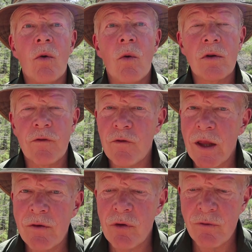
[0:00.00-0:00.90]
or the
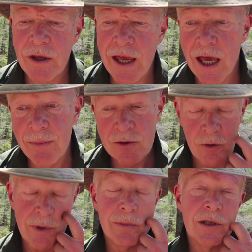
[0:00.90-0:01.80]
flavor of the cabbage,
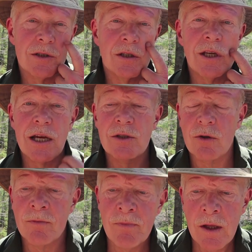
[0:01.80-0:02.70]
or maybe it's the
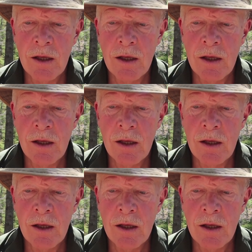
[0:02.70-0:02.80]
texture.